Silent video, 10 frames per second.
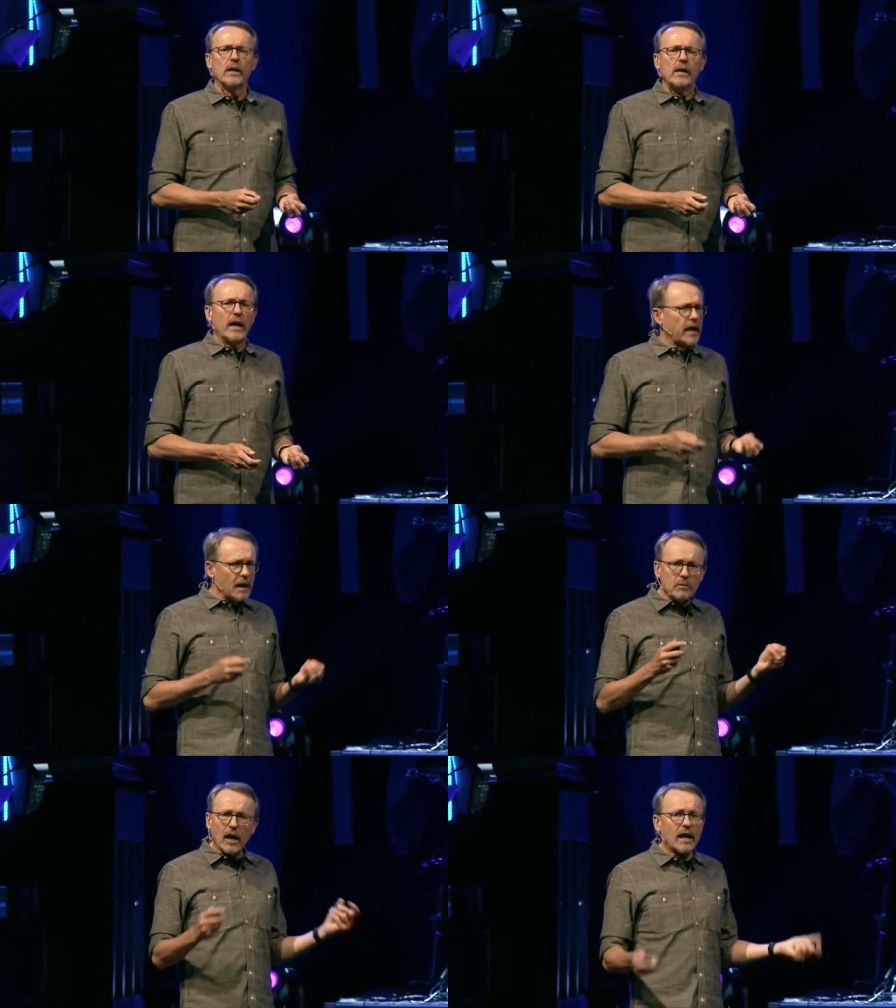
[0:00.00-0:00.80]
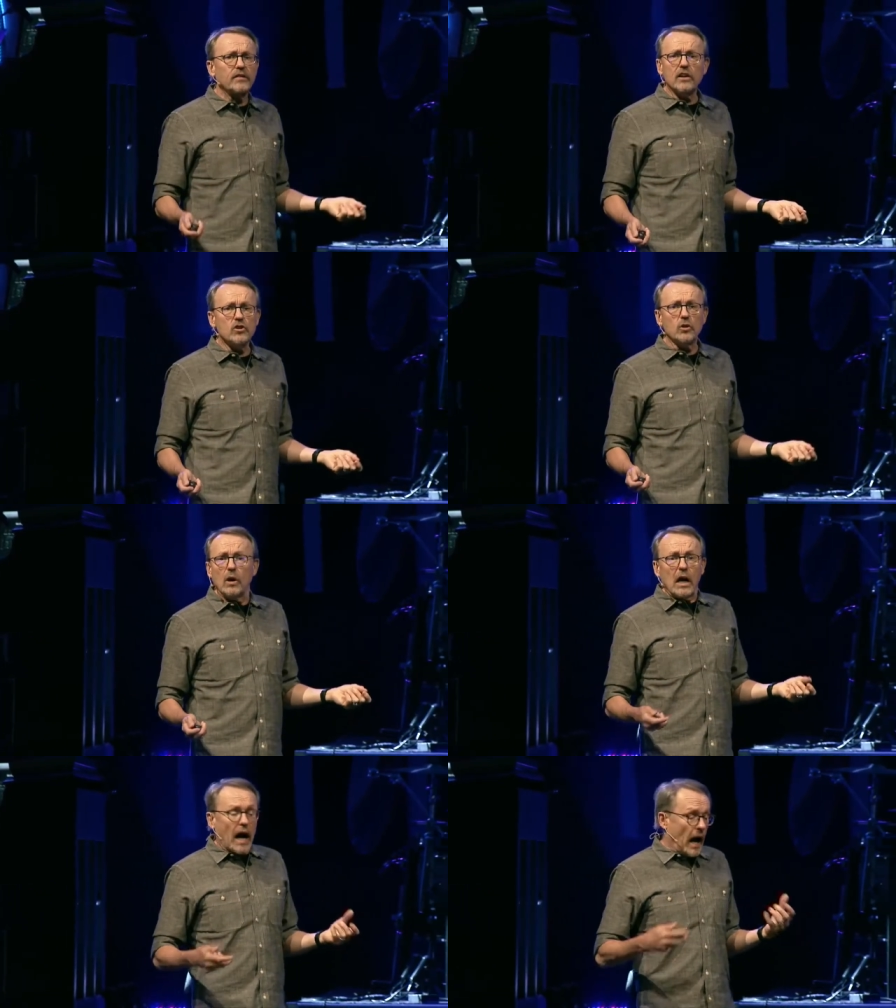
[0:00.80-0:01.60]
And I'm glad they do.
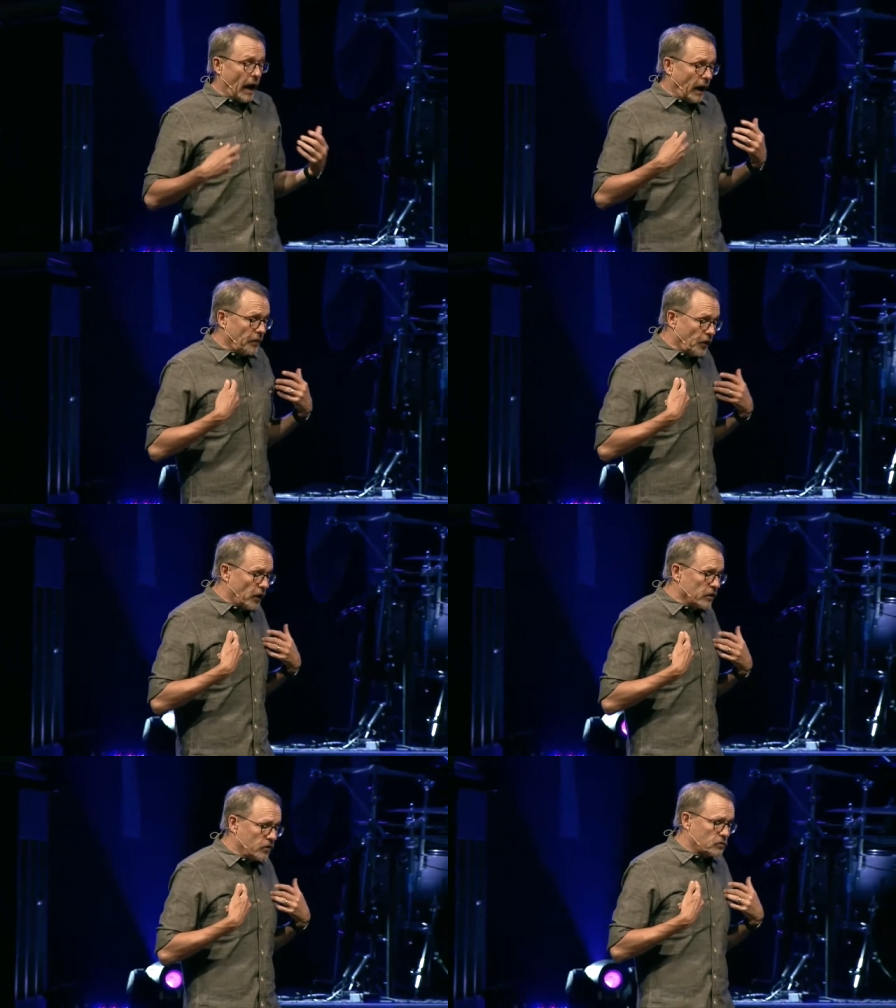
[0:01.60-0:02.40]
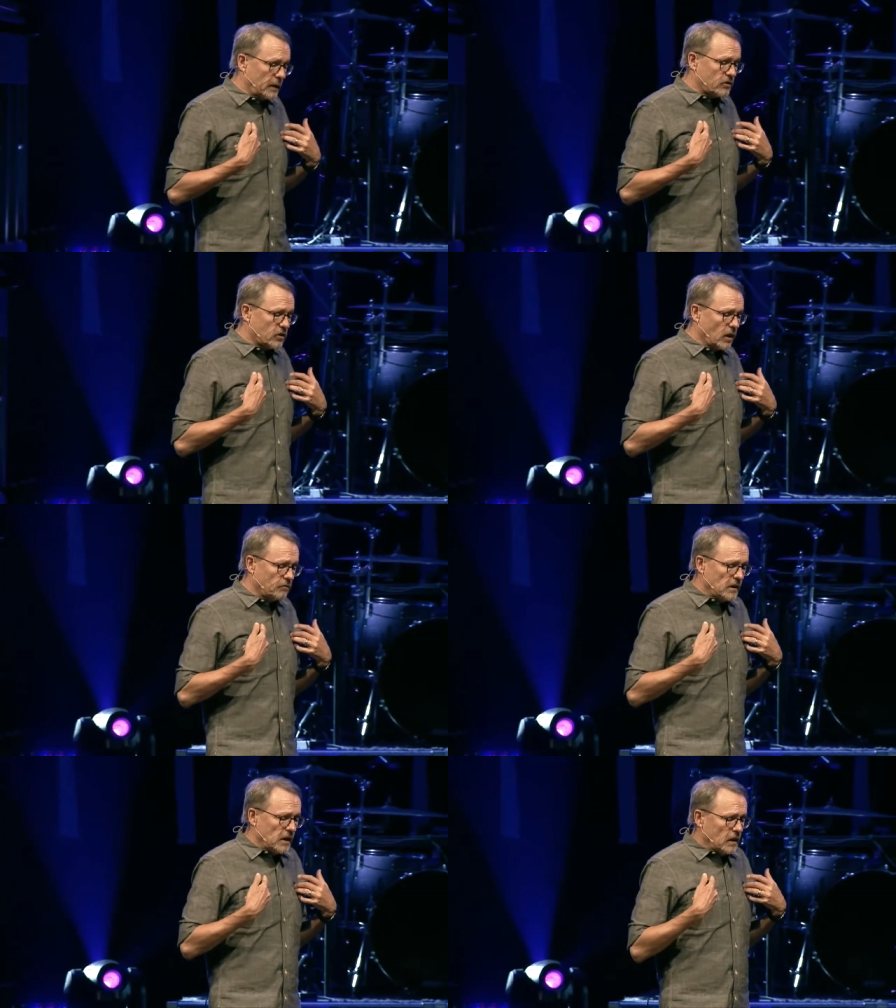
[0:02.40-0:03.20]
I thought of this myself.
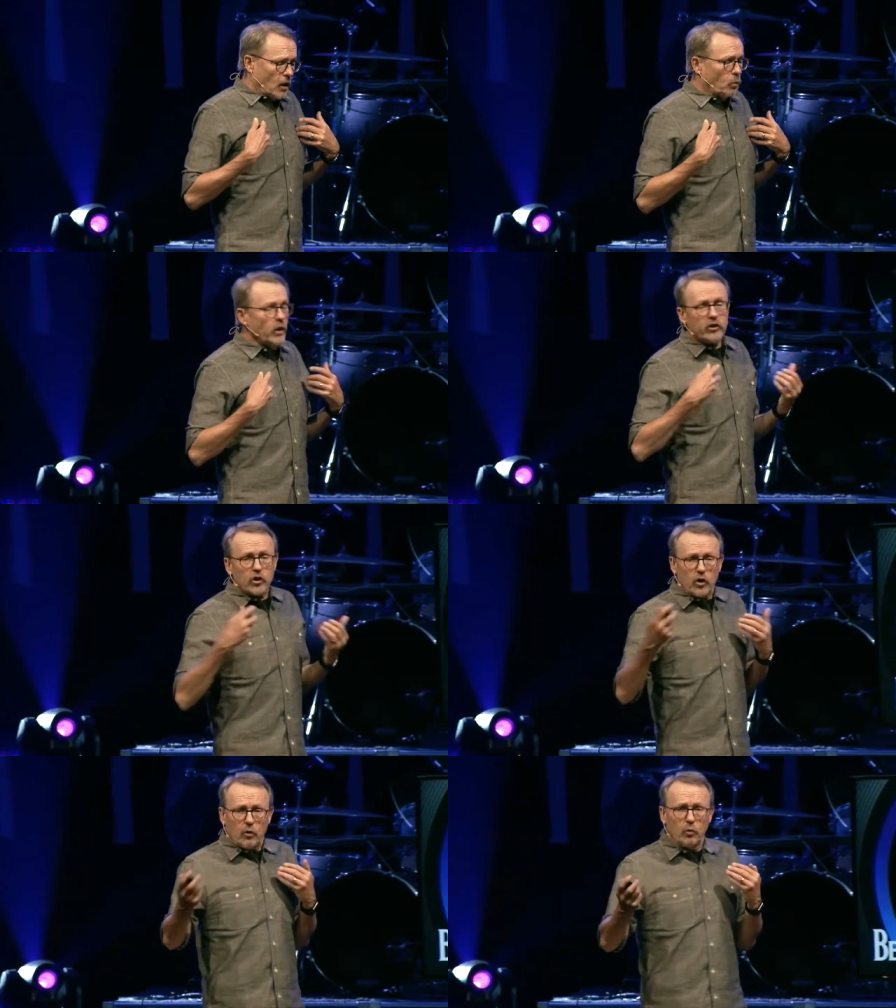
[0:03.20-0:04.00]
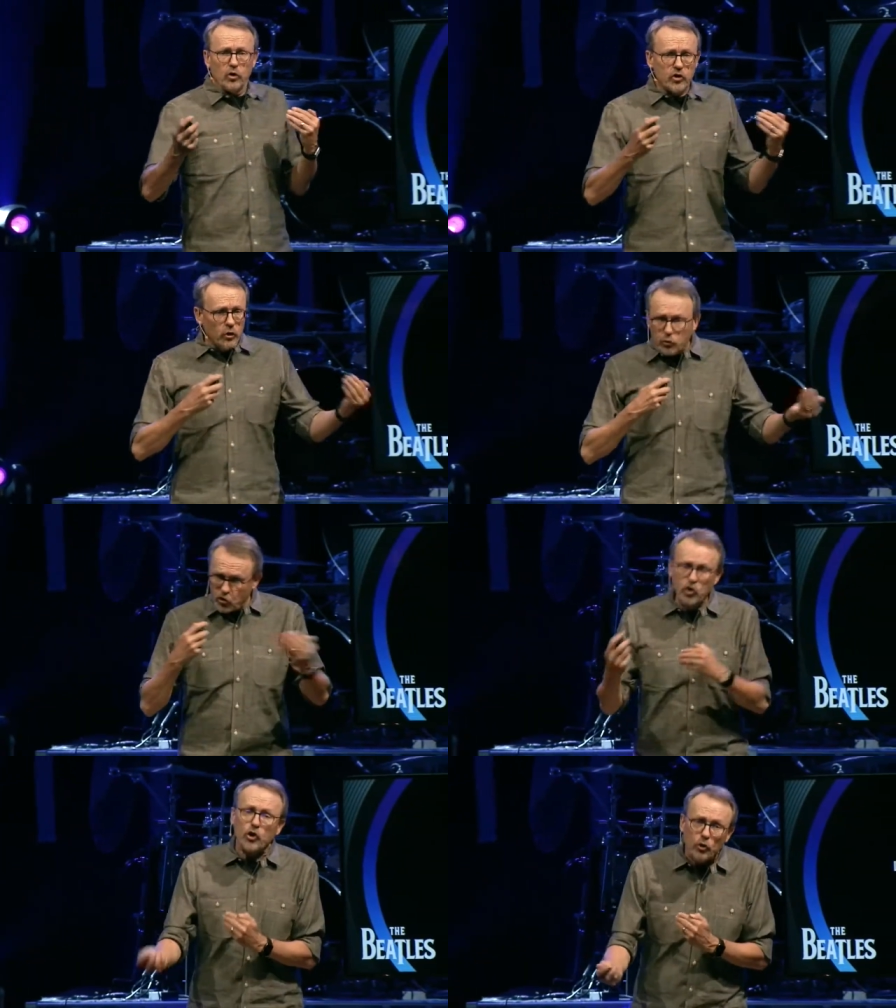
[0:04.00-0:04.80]
Which would you
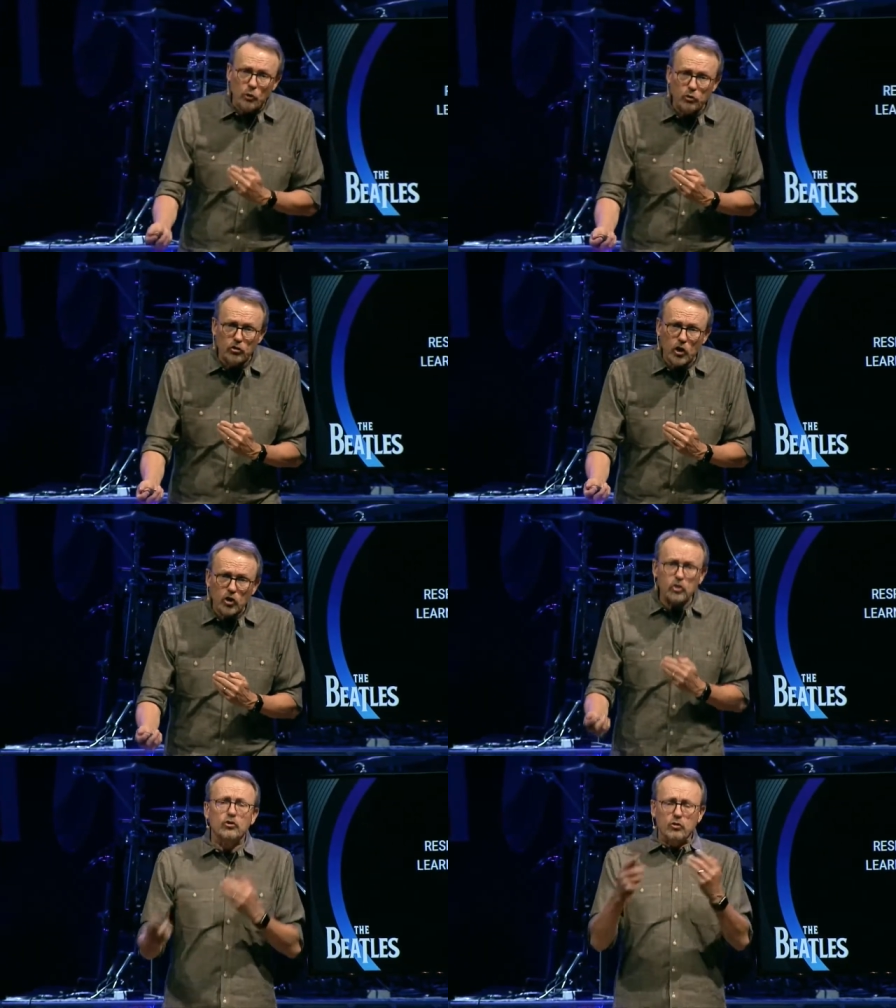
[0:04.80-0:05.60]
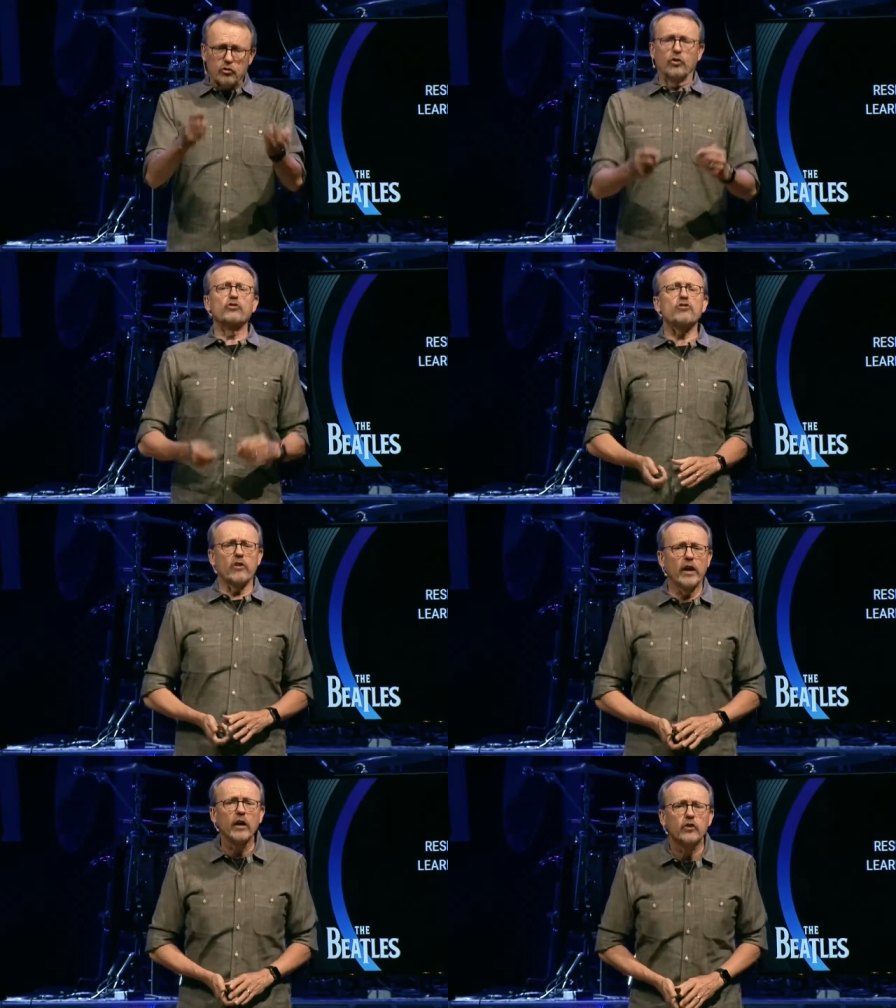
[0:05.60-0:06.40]
choose to do
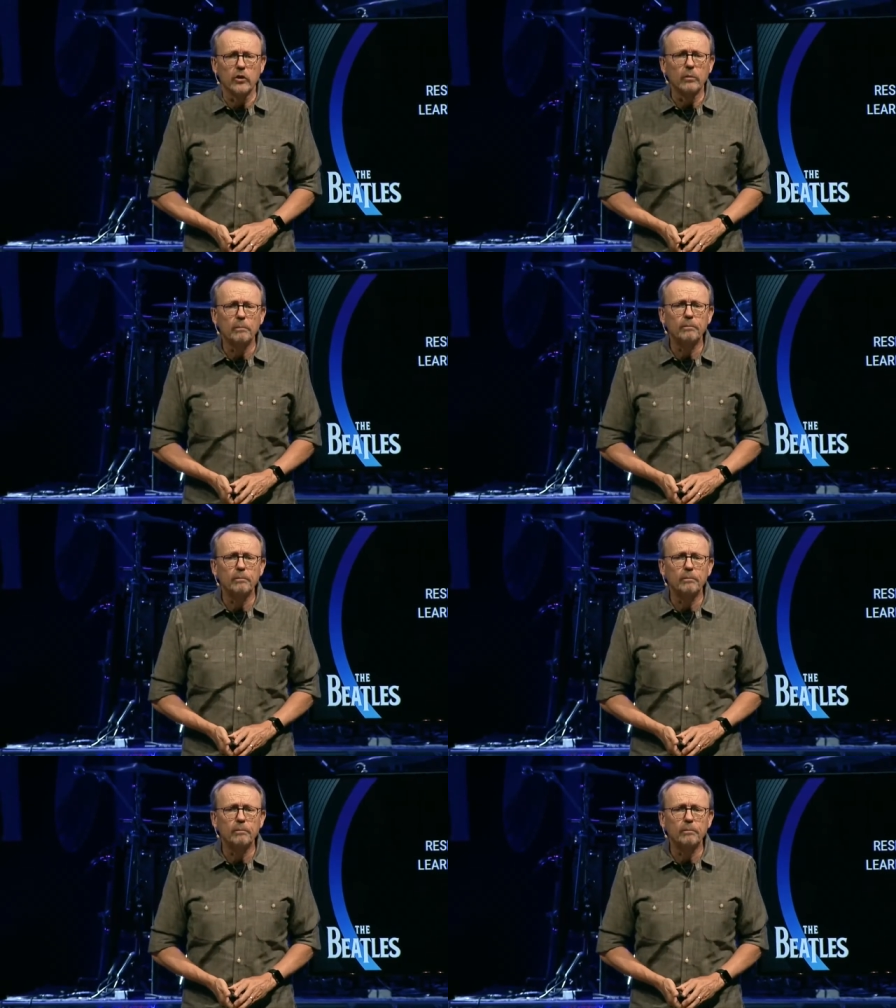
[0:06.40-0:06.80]
surgery on you?